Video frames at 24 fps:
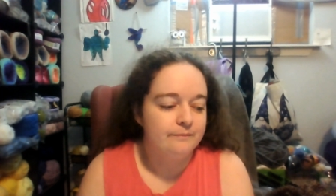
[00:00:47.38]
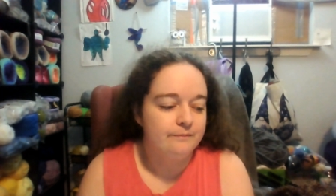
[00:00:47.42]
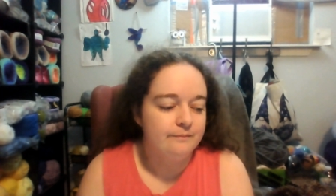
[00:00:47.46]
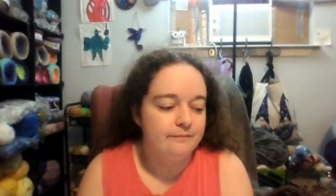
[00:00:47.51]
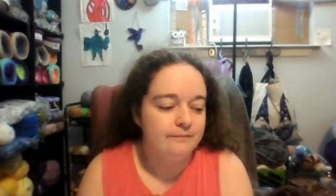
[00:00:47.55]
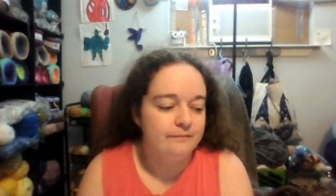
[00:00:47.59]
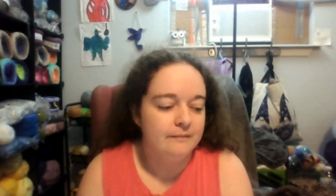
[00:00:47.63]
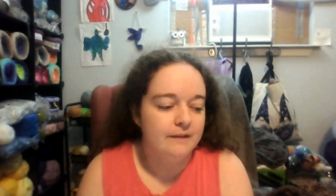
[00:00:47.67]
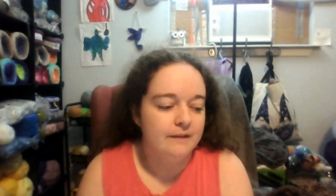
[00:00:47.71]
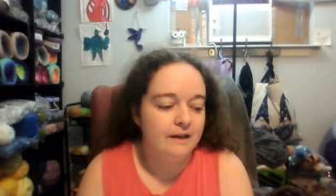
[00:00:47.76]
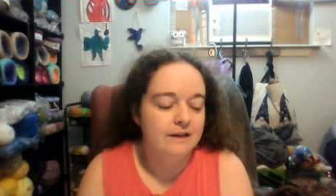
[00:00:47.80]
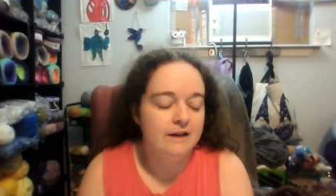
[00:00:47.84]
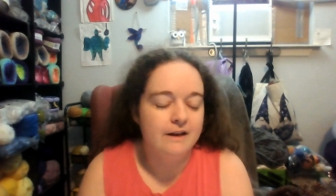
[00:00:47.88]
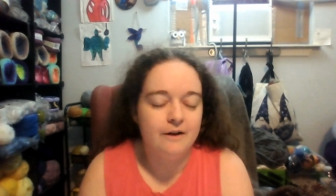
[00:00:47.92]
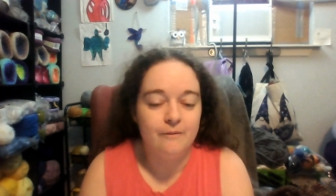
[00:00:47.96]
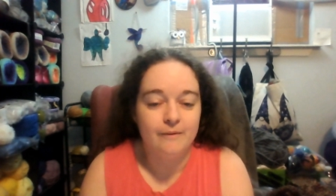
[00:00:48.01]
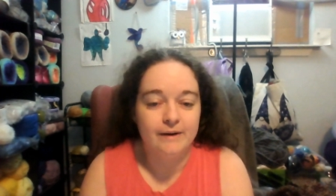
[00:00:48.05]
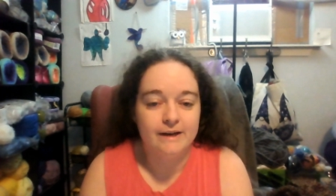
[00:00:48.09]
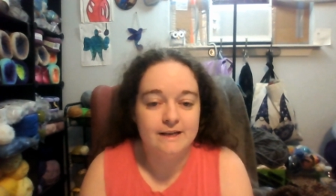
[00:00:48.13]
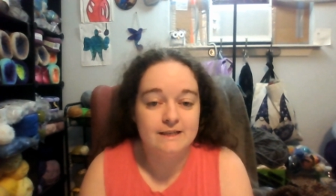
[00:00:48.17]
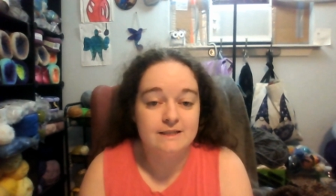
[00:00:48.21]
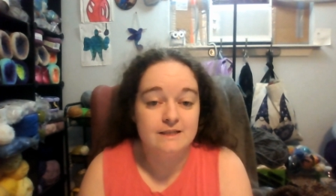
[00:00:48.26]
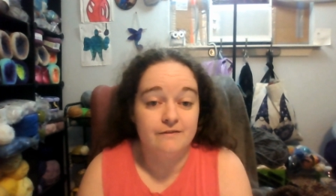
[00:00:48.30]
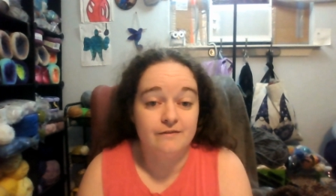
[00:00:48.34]

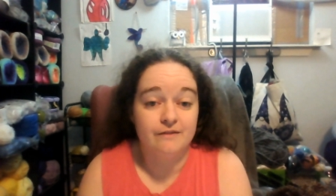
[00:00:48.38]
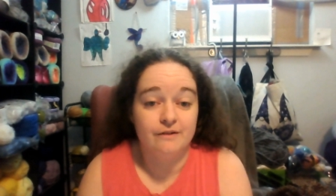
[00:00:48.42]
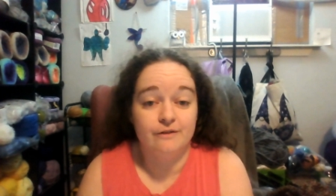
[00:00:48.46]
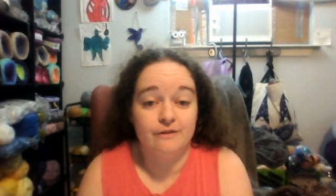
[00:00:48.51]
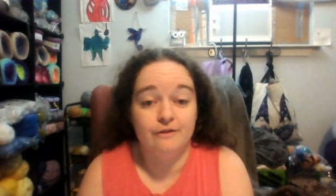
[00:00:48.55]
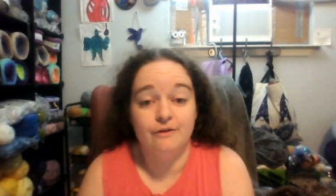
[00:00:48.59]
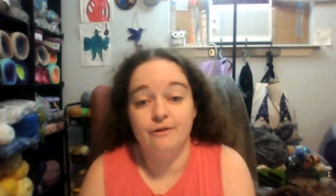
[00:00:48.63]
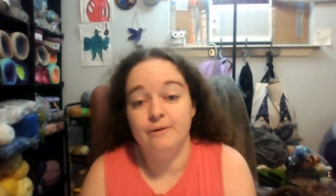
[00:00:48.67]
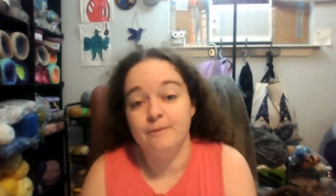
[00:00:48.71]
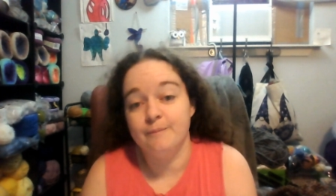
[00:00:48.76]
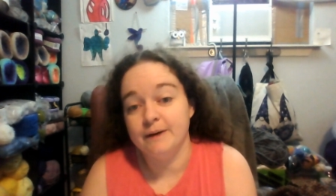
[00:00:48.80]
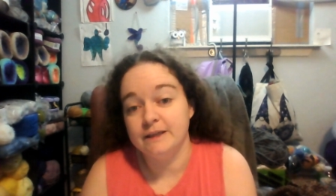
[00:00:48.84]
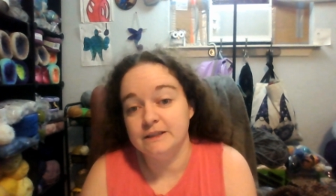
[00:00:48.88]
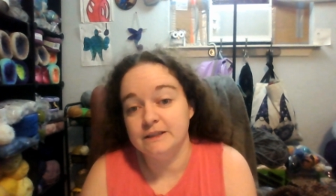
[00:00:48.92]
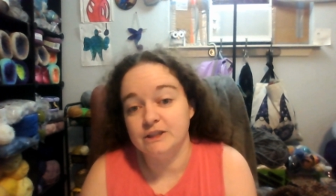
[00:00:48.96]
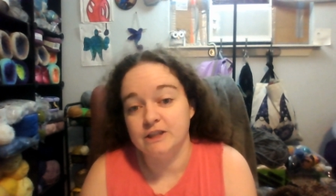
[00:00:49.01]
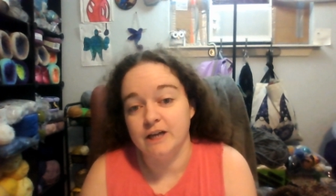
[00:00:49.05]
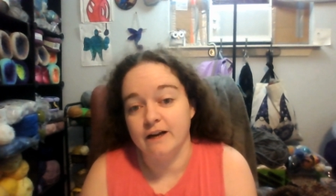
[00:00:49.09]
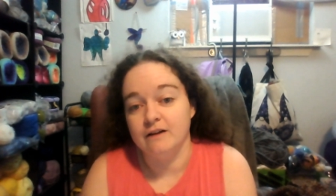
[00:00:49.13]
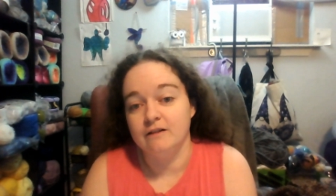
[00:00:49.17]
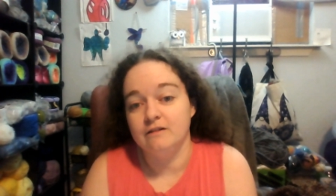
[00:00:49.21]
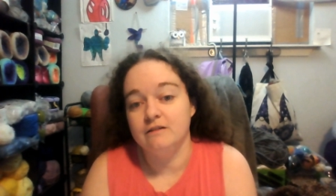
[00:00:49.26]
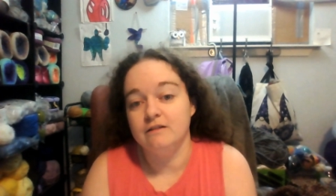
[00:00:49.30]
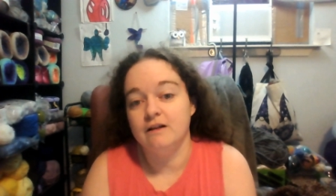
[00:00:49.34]
Anyways, if you're new to my
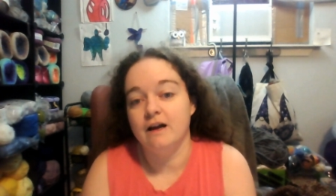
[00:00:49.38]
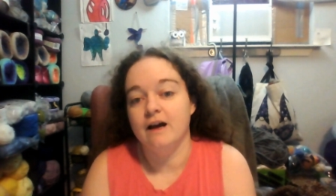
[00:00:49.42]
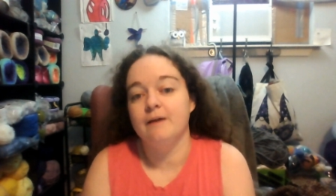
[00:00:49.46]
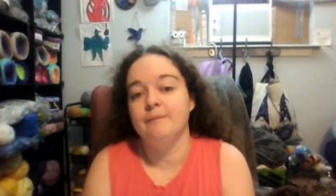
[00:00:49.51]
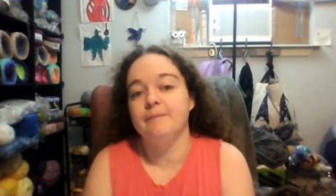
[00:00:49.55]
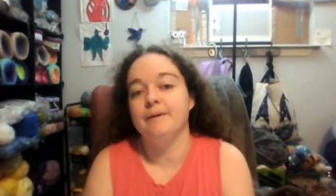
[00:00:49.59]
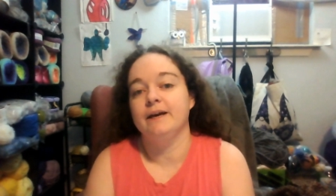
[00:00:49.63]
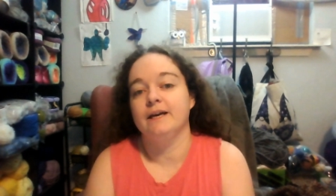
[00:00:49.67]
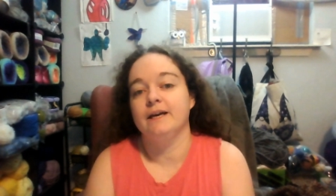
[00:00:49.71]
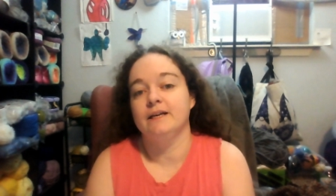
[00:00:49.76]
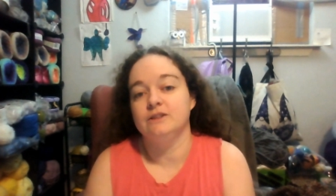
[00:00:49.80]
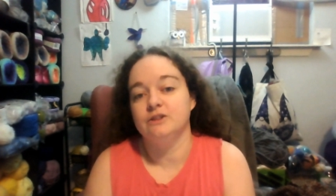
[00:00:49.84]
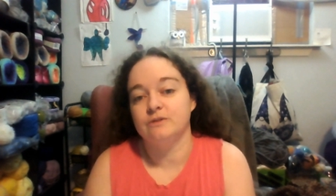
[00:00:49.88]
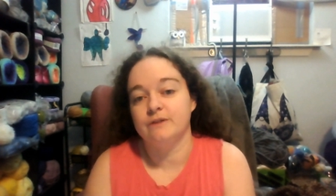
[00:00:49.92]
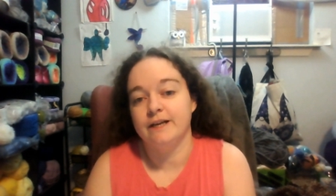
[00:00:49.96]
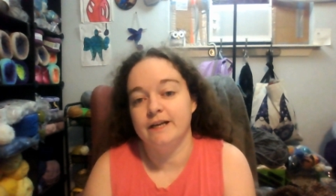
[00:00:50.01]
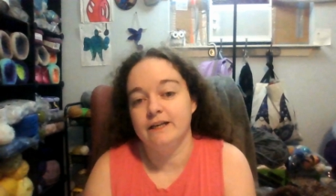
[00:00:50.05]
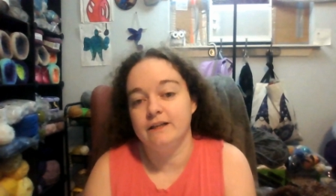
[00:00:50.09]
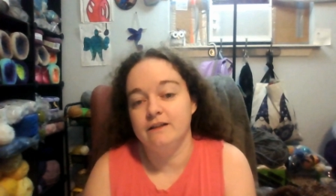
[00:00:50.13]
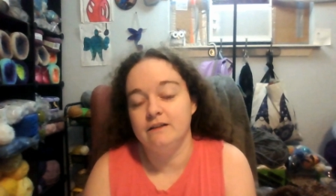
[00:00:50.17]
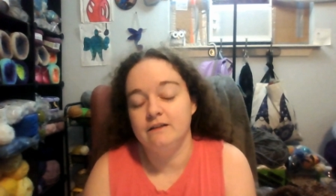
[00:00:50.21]
channel, I'm Adrian,